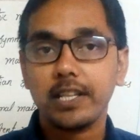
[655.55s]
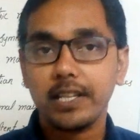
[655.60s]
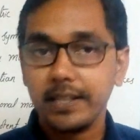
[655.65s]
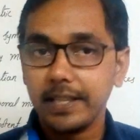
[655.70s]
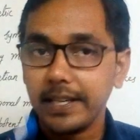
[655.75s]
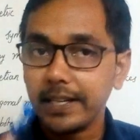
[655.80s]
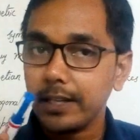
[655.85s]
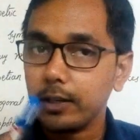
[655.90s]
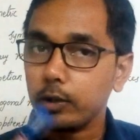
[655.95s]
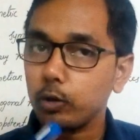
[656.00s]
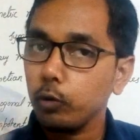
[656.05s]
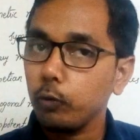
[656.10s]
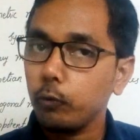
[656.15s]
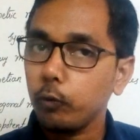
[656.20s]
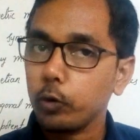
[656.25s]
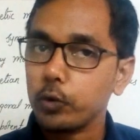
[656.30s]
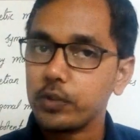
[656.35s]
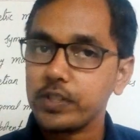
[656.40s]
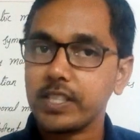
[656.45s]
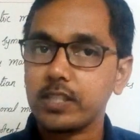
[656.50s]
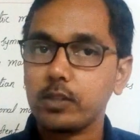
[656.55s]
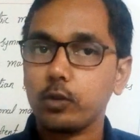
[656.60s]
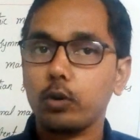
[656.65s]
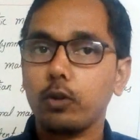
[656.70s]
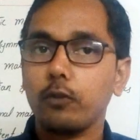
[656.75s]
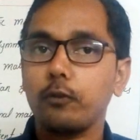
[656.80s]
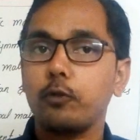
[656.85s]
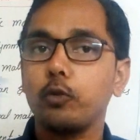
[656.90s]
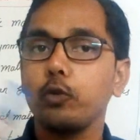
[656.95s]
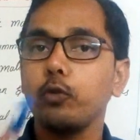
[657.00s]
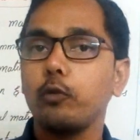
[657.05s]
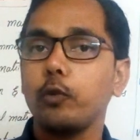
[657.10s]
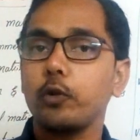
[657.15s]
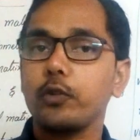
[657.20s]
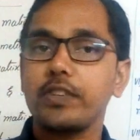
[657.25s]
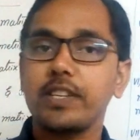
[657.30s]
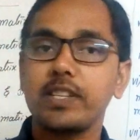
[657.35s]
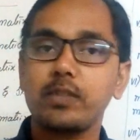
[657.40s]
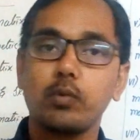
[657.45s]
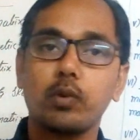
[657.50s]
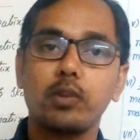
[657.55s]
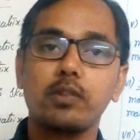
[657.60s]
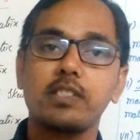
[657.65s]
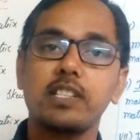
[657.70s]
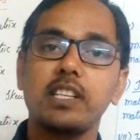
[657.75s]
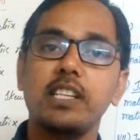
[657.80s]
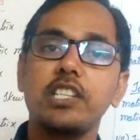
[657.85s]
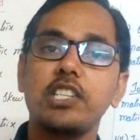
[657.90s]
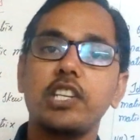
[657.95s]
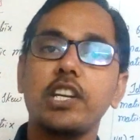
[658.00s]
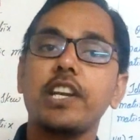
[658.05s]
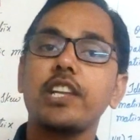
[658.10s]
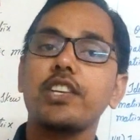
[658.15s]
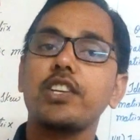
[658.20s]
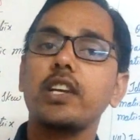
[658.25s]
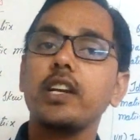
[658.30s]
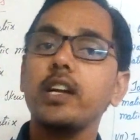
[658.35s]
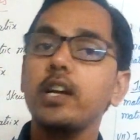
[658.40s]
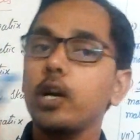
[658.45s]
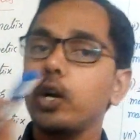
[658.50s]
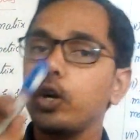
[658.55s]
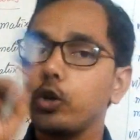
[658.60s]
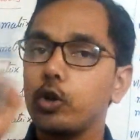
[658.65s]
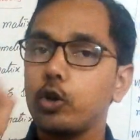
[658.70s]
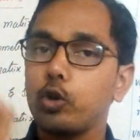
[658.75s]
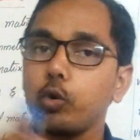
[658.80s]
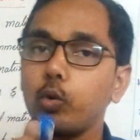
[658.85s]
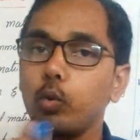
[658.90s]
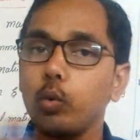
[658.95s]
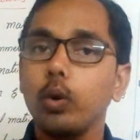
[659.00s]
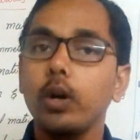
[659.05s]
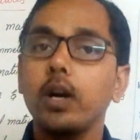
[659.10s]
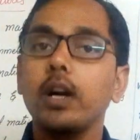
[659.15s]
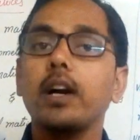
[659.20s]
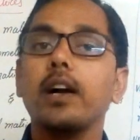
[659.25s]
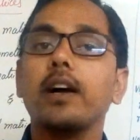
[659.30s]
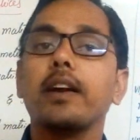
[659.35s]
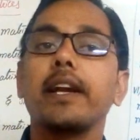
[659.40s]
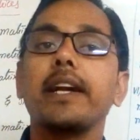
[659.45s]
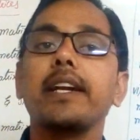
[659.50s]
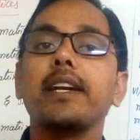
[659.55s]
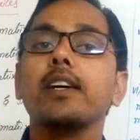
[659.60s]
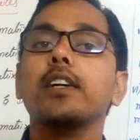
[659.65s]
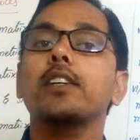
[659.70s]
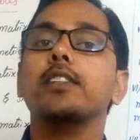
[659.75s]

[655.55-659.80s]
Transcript: In that 2, 4, 6, out of 2, 4, 6, what is the least integer? 2, right?